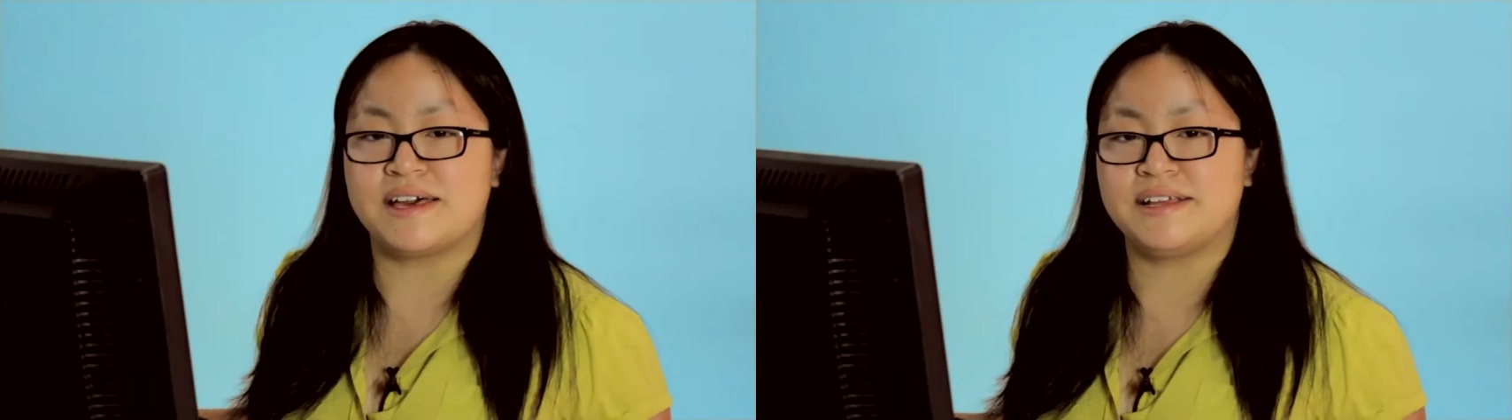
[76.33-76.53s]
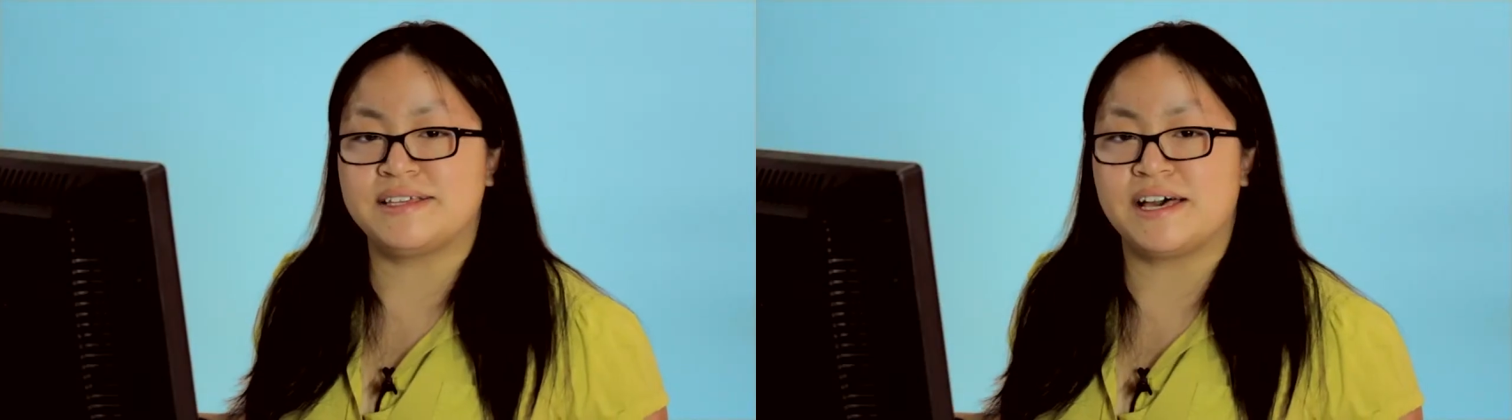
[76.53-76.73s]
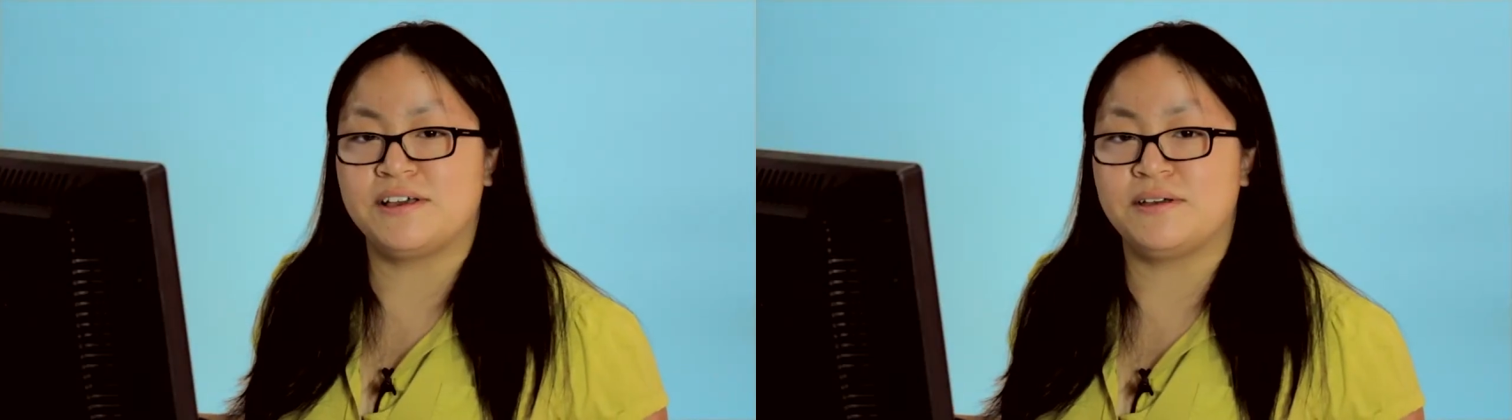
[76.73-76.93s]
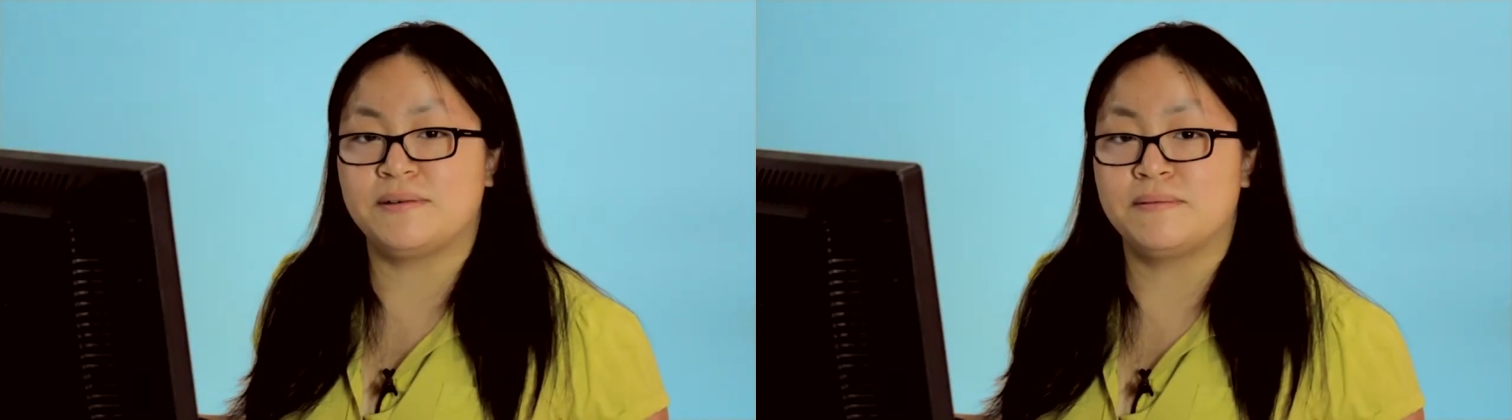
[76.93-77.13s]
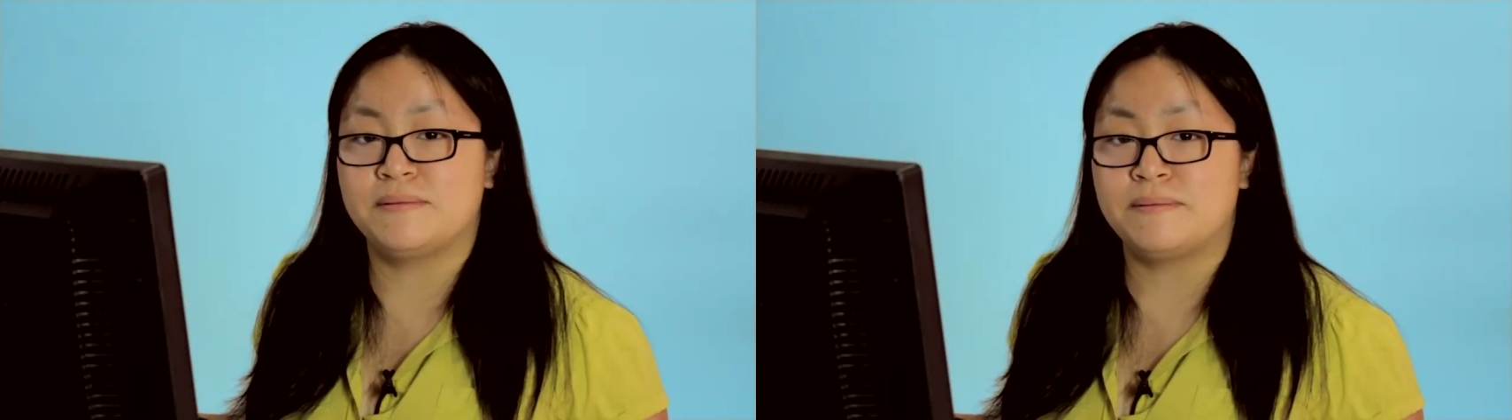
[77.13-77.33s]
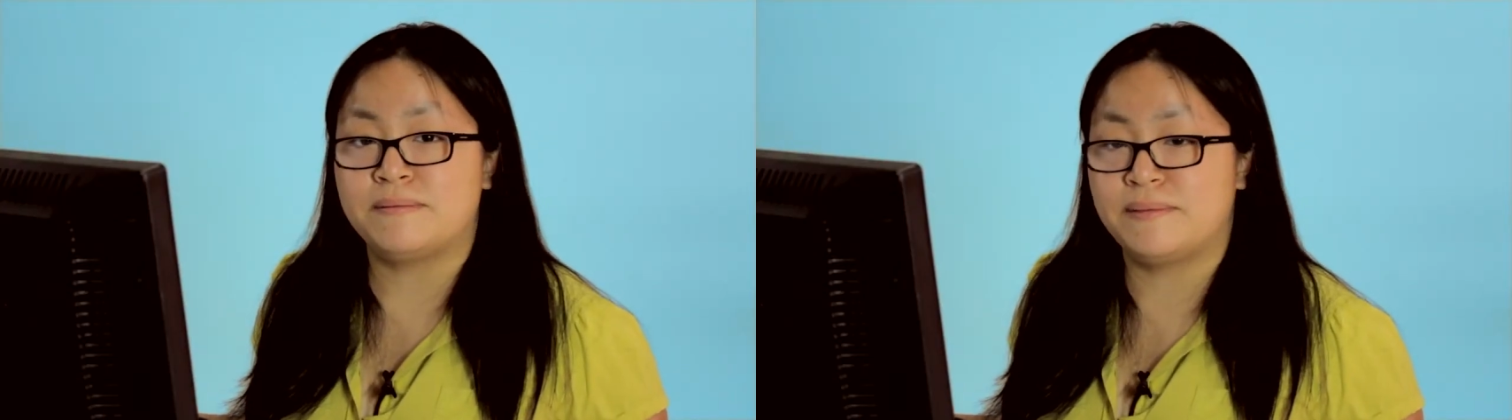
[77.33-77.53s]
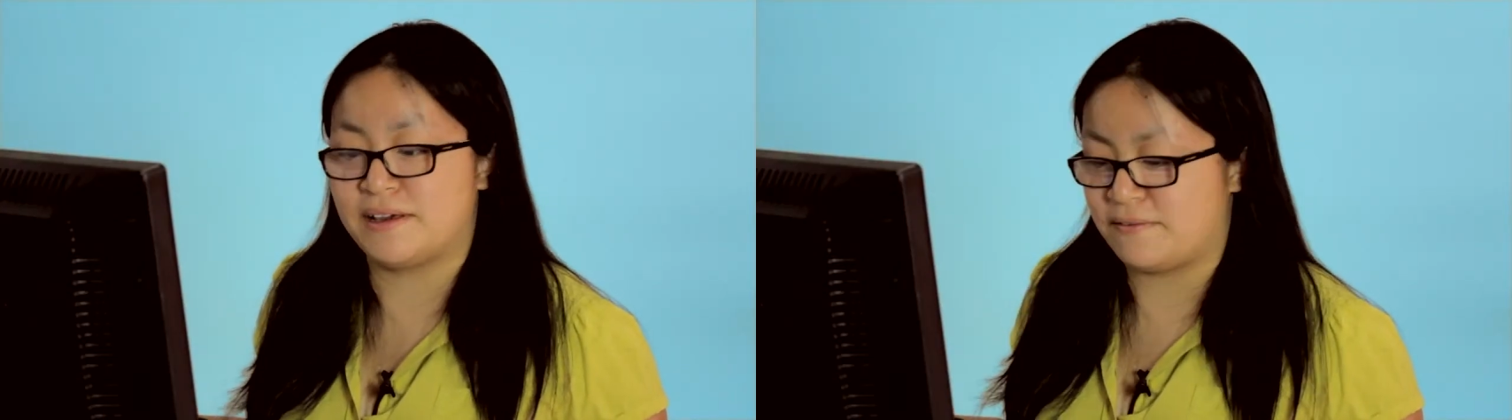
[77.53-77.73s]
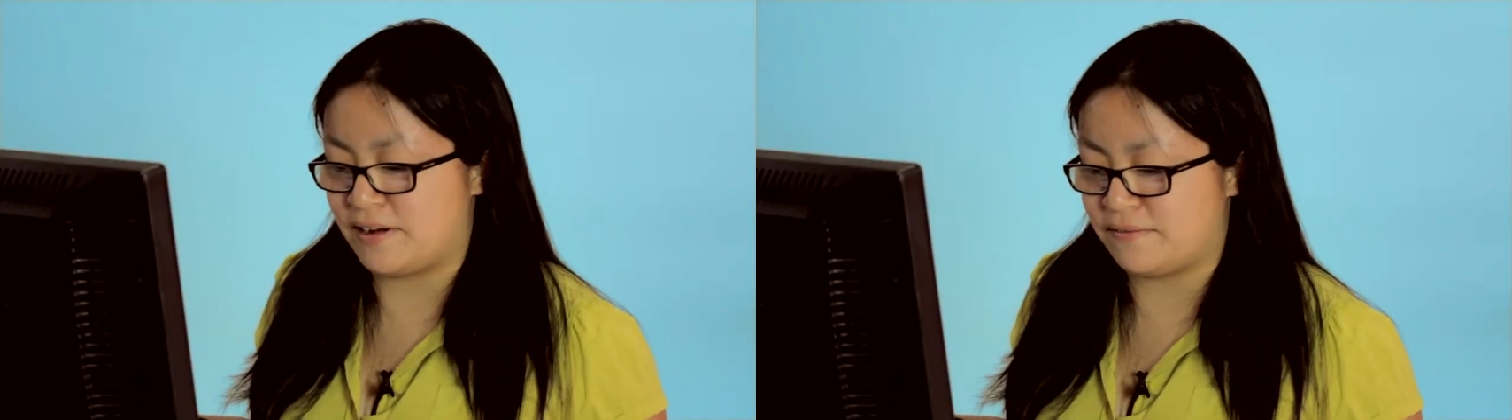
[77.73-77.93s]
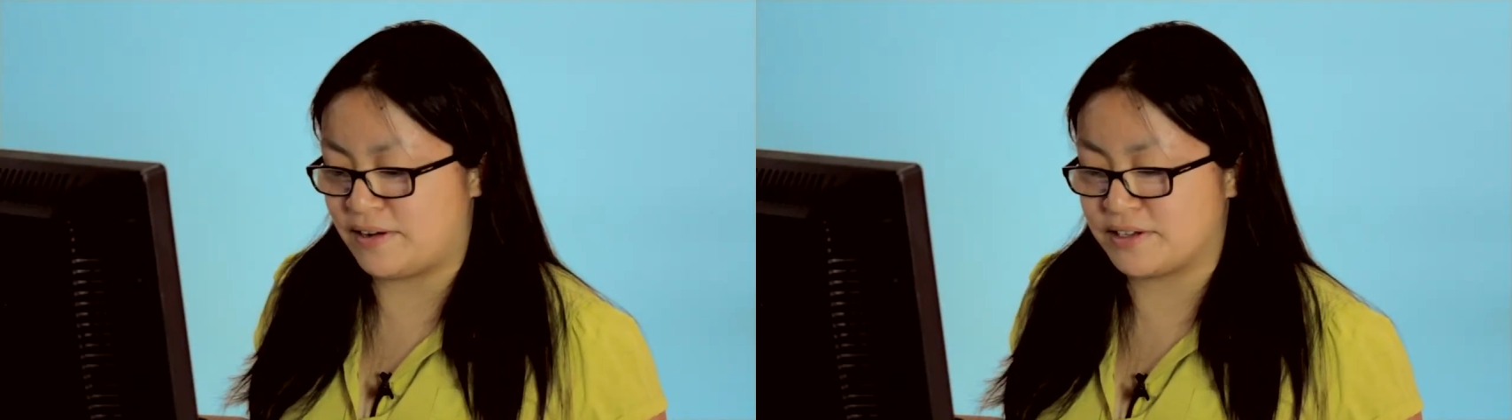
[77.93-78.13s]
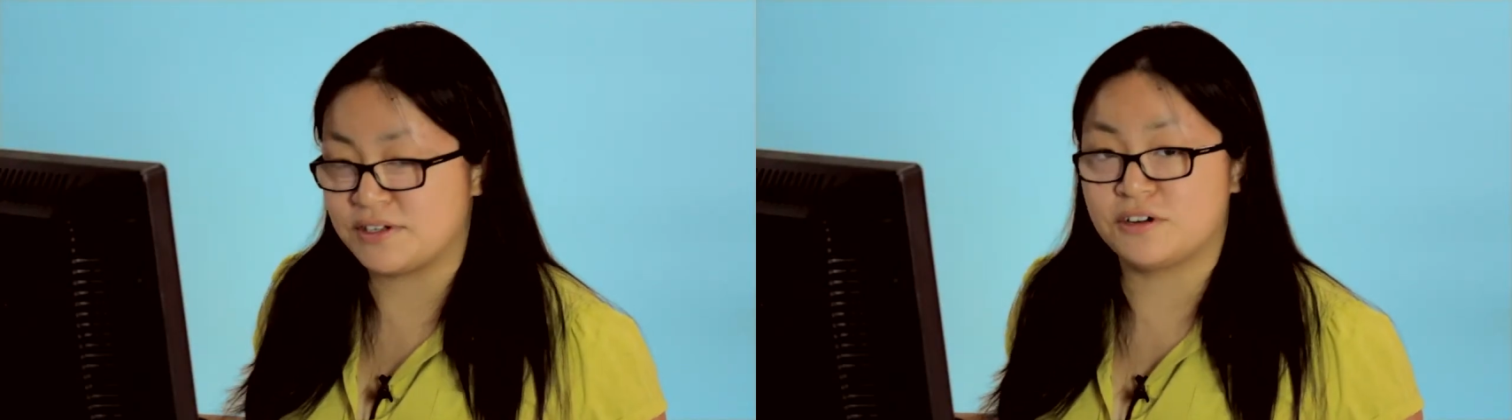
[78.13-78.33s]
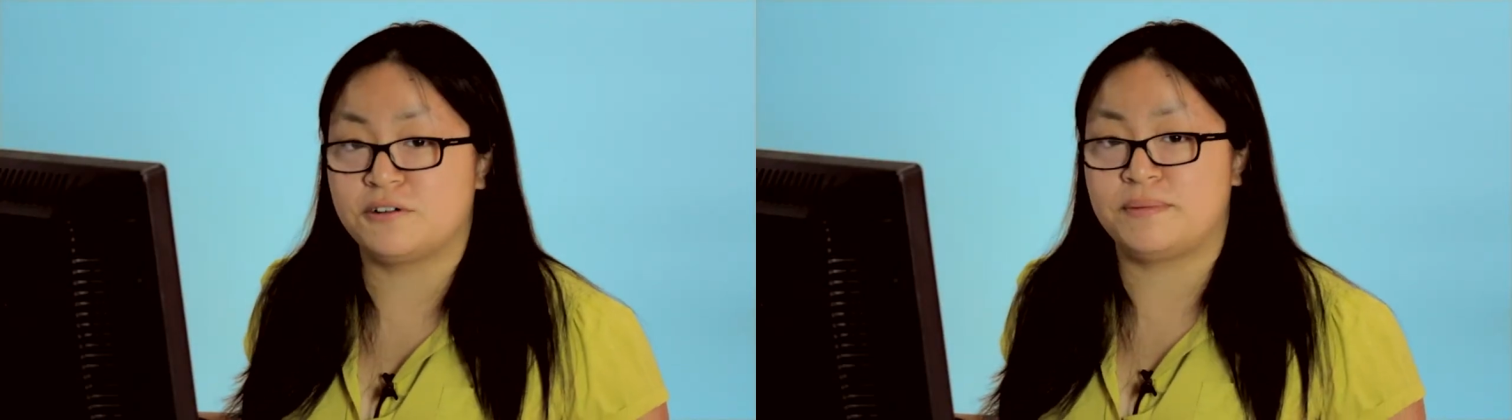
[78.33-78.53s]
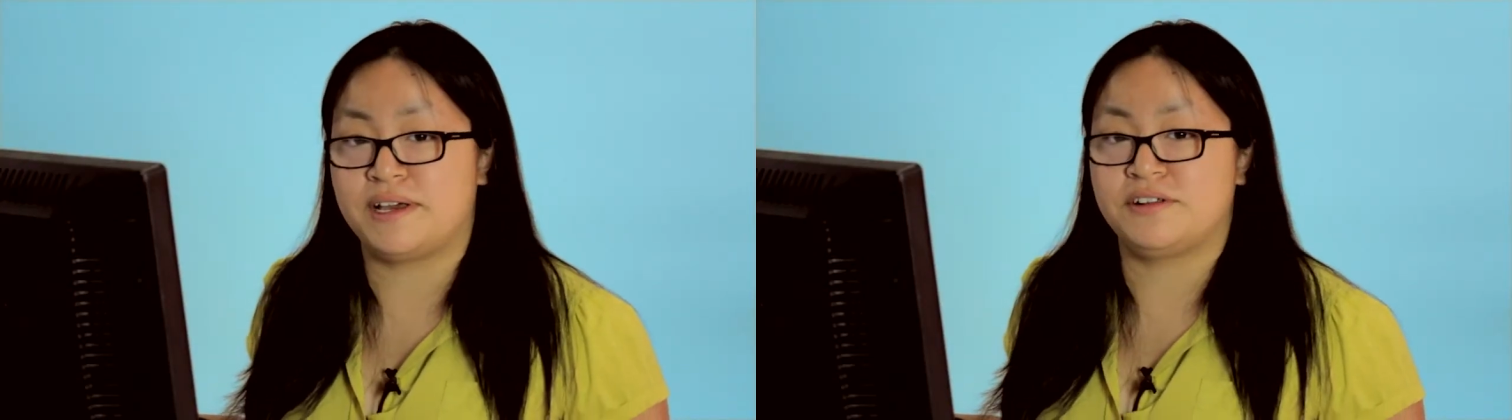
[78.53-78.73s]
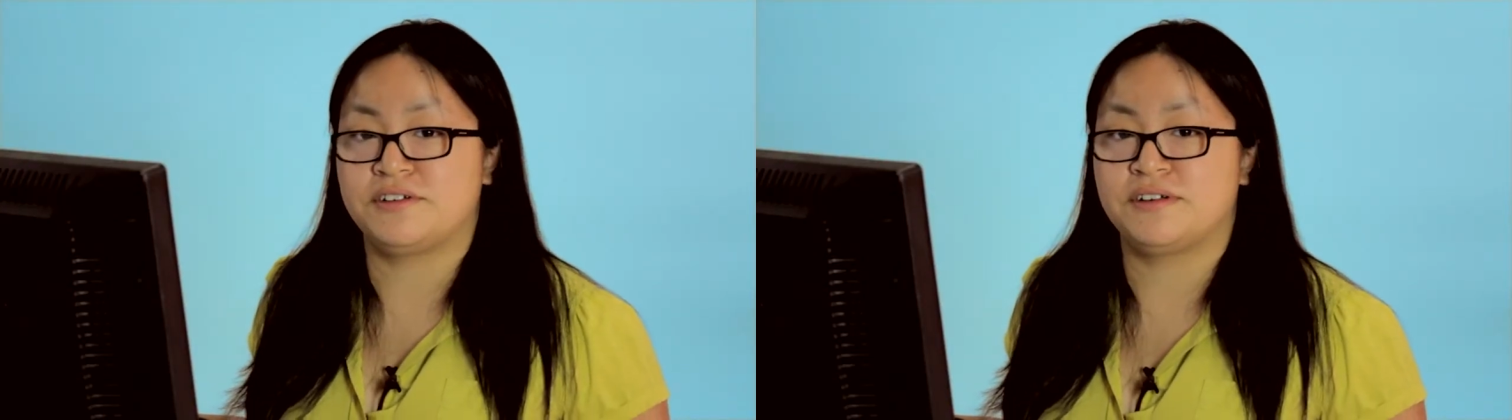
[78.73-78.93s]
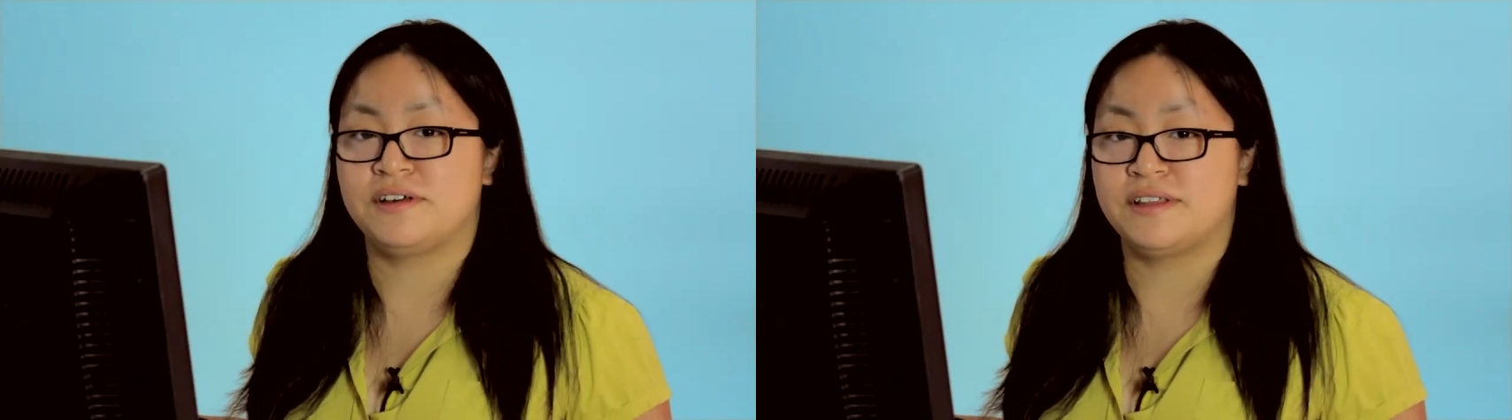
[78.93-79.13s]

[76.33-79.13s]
that is how you make Firefox your home page.